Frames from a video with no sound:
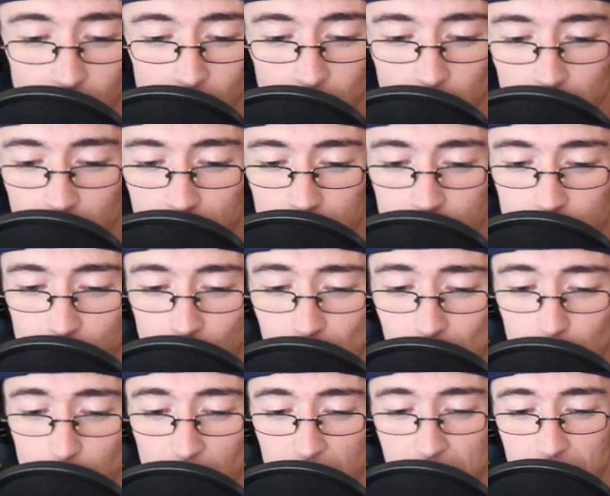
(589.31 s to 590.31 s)
Longest
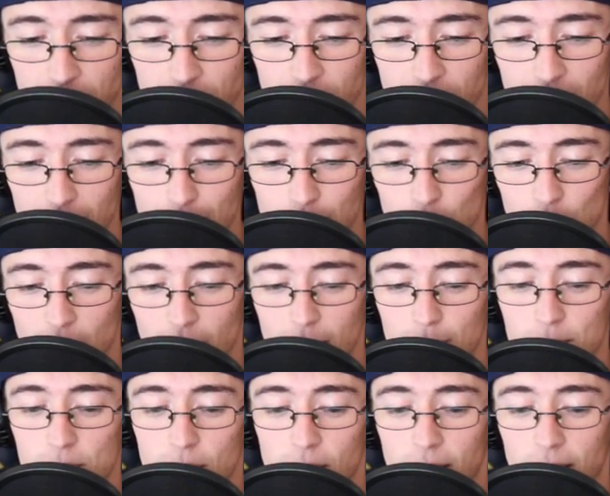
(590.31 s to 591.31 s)
streak by each team, the
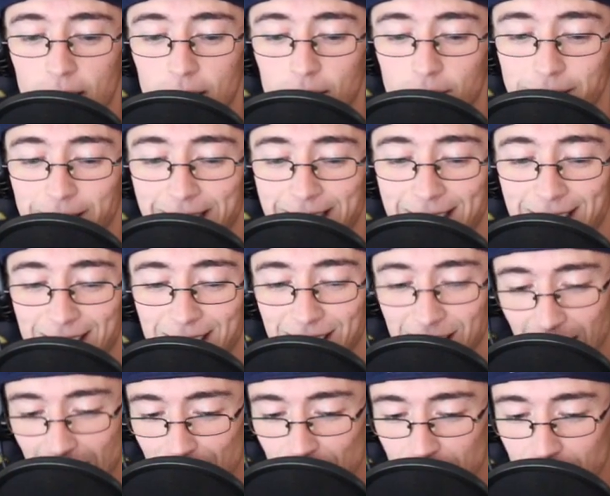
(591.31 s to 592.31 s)
Rams held an
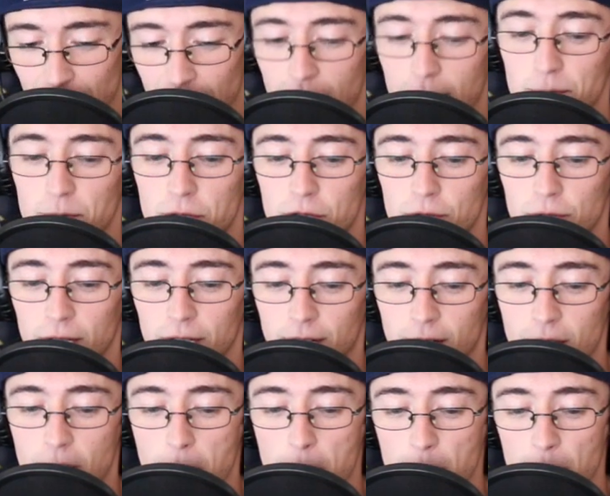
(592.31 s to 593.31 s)
11-game streak